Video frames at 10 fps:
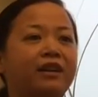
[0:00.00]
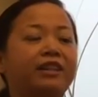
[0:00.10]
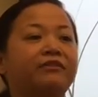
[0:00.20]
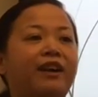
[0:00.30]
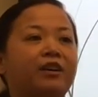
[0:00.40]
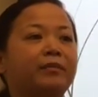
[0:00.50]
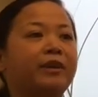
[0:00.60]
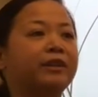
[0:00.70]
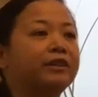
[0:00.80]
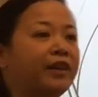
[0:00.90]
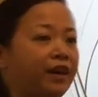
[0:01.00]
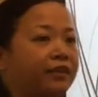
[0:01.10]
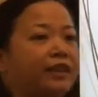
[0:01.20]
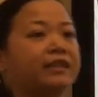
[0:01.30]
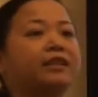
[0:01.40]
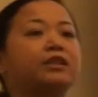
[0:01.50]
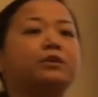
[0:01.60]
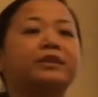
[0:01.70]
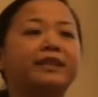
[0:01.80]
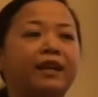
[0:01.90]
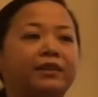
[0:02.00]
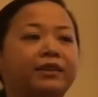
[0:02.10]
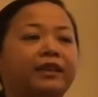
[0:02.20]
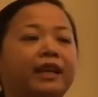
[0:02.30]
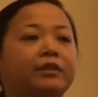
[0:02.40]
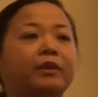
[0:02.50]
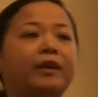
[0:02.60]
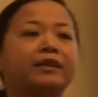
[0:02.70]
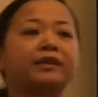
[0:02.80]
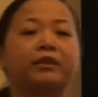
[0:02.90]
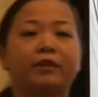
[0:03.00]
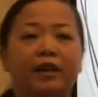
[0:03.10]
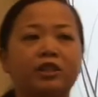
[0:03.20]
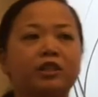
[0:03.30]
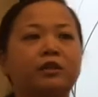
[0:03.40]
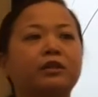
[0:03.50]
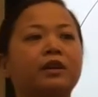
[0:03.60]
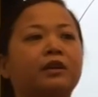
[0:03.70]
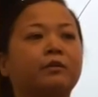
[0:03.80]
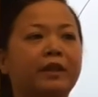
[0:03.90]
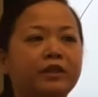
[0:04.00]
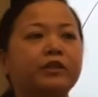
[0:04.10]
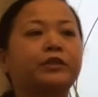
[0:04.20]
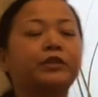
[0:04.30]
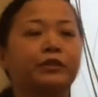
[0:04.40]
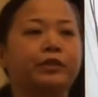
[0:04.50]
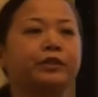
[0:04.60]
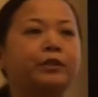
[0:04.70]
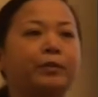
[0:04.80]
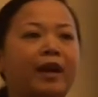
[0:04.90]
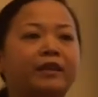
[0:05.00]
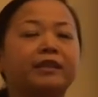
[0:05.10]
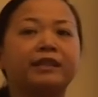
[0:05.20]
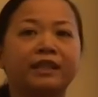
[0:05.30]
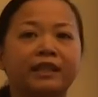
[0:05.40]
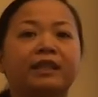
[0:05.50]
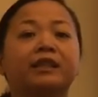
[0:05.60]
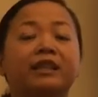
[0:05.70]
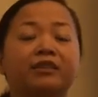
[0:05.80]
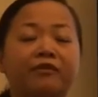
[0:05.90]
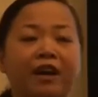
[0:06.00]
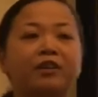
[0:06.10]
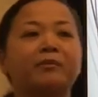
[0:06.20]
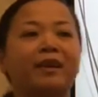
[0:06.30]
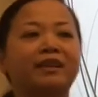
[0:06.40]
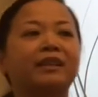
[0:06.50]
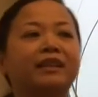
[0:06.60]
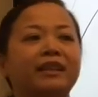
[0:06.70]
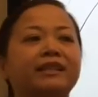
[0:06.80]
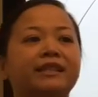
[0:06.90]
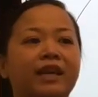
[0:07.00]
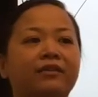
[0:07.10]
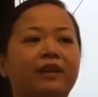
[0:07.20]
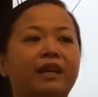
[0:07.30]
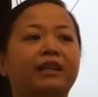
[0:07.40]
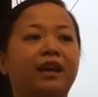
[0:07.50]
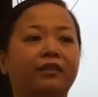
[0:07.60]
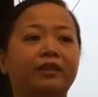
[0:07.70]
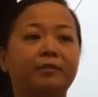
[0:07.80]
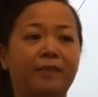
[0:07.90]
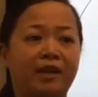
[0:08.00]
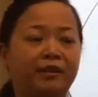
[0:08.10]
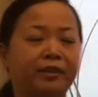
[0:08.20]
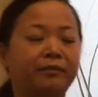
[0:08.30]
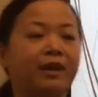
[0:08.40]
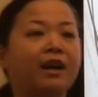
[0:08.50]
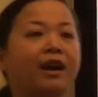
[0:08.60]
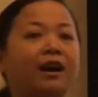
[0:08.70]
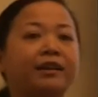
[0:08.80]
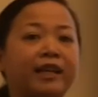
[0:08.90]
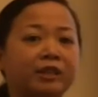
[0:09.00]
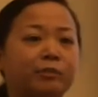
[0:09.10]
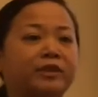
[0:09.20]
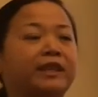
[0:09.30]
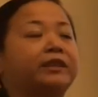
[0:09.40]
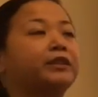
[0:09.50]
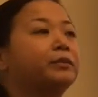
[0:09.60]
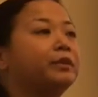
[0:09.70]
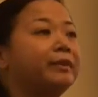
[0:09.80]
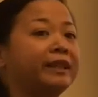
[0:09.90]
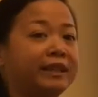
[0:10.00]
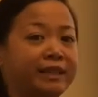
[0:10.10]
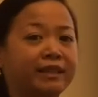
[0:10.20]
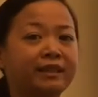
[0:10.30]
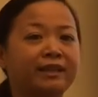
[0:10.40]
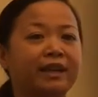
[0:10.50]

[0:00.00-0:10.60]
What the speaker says: on environmental health is a new standard and requires the correctional registered nurse to practice in an environmentally safe and healthy manner. Our next presenter will be Nia.